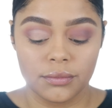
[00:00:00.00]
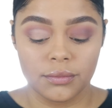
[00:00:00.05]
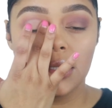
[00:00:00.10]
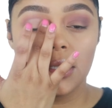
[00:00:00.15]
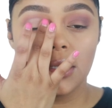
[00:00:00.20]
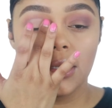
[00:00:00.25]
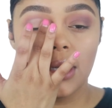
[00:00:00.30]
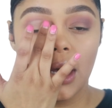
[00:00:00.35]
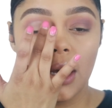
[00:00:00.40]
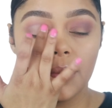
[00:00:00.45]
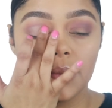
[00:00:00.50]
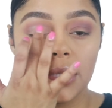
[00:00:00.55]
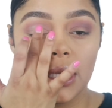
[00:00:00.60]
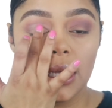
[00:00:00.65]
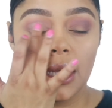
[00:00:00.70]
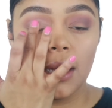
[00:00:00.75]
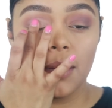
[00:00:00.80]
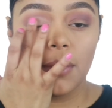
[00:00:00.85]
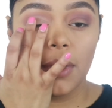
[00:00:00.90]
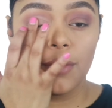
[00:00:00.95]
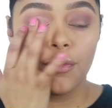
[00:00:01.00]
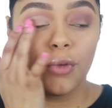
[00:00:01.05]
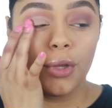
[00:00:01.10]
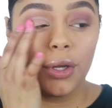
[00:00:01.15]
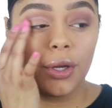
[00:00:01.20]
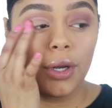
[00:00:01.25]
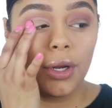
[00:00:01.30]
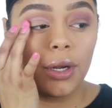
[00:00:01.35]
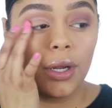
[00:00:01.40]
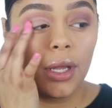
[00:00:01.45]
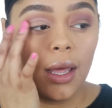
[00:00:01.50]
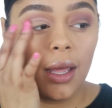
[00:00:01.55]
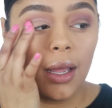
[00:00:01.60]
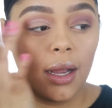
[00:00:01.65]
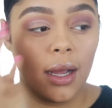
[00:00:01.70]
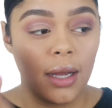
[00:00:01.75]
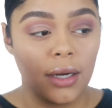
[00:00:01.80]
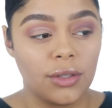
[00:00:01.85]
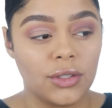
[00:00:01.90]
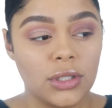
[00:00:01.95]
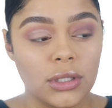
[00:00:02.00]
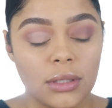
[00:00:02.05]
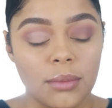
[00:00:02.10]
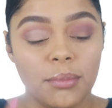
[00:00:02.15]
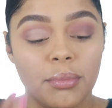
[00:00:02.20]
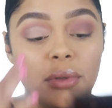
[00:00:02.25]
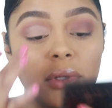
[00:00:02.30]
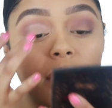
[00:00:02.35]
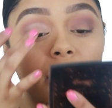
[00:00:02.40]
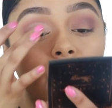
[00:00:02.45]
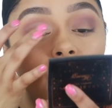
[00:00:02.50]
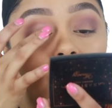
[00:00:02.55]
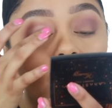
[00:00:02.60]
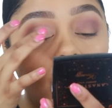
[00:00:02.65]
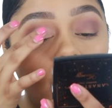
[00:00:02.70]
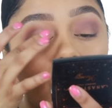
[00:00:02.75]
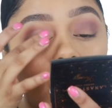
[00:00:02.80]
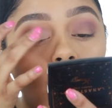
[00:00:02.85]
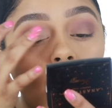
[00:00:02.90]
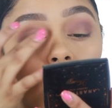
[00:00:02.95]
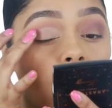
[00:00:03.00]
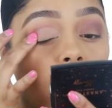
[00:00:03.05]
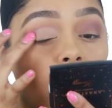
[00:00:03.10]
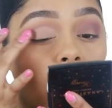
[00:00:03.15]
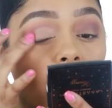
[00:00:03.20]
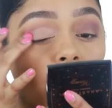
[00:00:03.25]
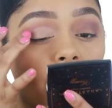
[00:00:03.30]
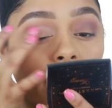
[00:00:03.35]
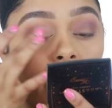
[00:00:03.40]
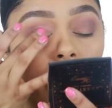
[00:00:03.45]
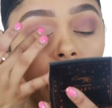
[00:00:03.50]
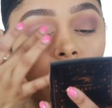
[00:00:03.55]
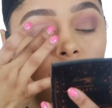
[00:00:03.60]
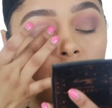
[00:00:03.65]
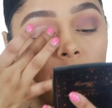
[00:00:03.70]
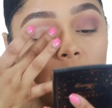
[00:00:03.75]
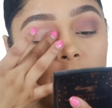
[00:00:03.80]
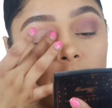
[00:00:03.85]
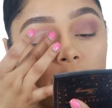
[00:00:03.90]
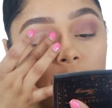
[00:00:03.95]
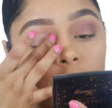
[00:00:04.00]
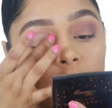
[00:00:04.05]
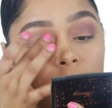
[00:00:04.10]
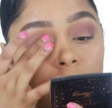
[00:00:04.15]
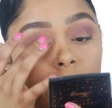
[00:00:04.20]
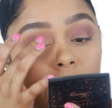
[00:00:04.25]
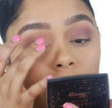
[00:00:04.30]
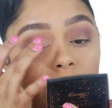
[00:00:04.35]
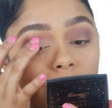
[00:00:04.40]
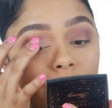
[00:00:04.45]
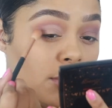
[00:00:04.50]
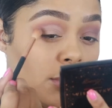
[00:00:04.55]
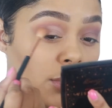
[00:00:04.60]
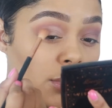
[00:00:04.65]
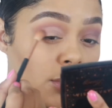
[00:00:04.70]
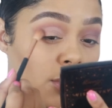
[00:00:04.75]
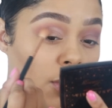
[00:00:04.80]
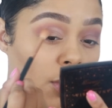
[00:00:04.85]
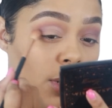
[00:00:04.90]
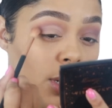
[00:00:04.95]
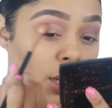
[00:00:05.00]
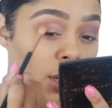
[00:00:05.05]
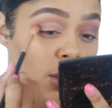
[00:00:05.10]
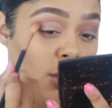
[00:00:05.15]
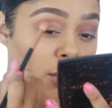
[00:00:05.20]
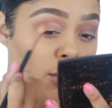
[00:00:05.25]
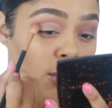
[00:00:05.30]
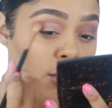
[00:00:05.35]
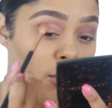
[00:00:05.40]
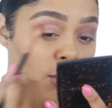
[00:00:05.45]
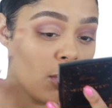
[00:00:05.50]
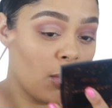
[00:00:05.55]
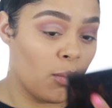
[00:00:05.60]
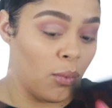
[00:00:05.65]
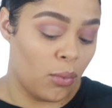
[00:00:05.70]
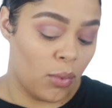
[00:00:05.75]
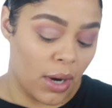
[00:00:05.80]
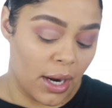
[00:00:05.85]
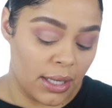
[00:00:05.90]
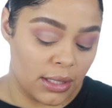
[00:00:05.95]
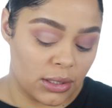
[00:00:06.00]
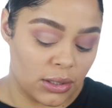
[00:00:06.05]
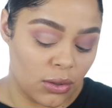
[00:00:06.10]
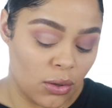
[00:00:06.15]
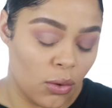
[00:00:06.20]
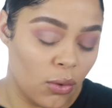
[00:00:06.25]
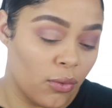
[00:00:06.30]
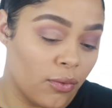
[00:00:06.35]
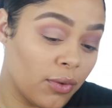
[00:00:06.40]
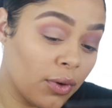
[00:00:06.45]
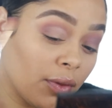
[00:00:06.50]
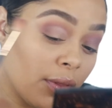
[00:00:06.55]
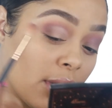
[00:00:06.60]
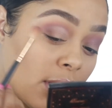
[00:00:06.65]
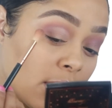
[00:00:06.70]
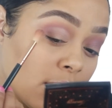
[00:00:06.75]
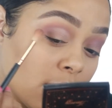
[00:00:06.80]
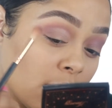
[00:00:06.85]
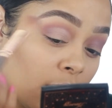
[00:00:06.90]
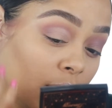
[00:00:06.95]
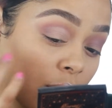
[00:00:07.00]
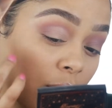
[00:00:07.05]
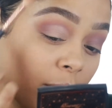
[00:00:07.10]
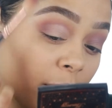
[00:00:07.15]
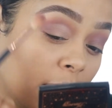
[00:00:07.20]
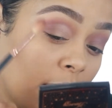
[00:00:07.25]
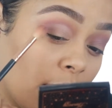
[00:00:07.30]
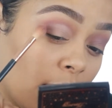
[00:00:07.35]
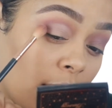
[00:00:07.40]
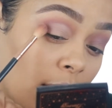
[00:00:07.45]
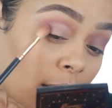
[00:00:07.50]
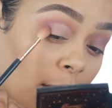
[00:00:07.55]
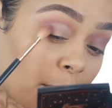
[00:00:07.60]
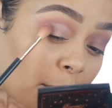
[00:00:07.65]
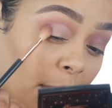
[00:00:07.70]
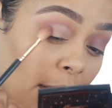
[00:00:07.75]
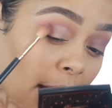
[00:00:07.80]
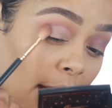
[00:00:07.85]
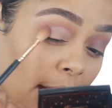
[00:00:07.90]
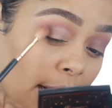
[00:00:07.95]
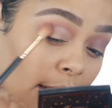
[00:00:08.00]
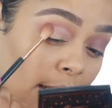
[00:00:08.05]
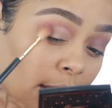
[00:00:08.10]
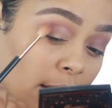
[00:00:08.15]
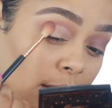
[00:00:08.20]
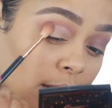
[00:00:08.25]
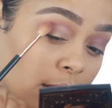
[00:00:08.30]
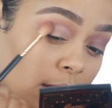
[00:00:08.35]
So now I'm taking my finger and kind of just blending out that concealer. Just going to go right over this a little bit and pat it